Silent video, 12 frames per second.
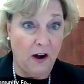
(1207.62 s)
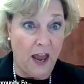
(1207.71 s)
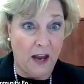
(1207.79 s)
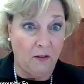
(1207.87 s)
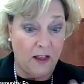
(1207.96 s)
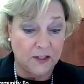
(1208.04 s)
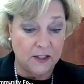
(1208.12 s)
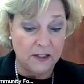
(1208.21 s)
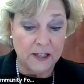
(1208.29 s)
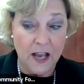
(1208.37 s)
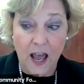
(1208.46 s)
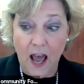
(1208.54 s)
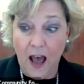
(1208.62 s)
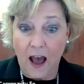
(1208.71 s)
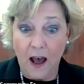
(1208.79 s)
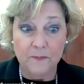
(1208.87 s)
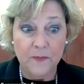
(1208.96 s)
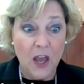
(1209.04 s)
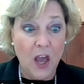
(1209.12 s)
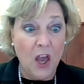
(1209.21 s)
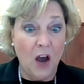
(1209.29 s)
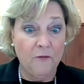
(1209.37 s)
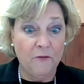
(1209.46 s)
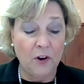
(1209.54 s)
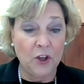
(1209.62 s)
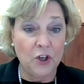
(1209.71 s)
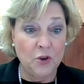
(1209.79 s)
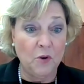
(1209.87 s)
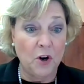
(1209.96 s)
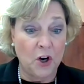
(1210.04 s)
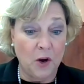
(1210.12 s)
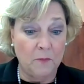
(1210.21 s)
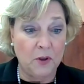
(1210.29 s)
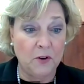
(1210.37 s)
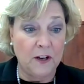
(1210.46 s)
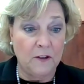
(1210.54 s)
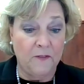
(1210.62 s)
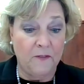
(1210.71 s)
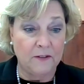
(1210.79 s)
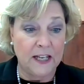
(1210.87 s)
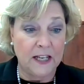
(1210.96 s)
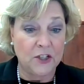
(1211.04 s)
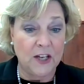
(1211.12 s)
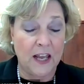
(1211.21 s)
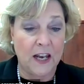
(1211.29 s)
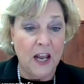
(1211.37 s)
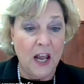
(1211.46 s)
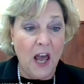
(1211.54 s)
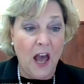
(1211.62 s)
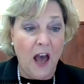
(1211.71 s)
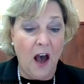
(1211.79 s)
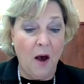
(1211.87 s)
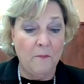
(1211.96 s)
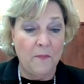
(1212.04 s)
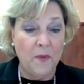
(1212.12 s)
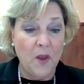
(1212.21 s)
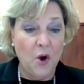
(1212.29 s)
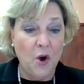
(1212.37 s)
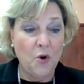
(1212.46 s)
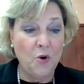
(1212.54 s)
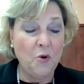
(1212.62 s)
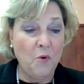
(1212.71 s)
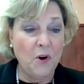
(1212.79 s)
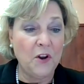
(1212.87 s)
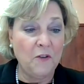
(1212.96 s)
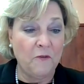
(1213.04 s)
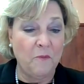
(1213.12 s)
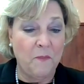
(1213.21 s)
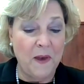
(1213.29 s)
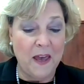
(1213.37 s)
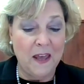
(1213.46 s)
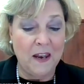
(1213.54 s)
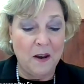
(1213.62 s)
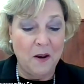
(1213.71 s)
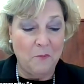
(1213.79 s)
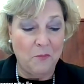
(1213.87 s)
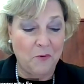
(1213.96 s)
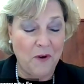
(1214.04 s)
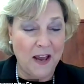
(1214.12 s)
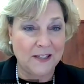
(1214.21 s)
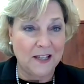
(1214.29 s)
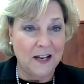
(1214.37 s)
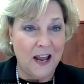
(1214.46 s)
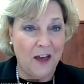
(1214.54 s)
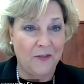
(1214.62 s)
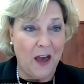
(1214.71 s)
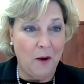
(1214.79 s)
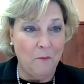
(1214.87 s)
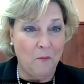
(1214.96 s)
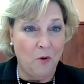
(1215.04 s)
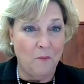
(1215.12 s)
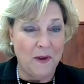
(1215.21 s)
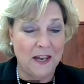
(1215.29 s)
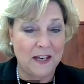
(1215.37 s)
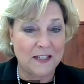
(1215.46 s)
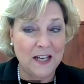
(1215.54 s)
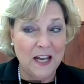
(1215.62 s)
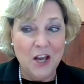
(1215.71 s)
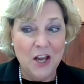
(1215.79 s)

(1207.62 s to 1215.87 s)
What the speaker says: our adolescence, a fairly newer community foundation. Who would have been present at that moment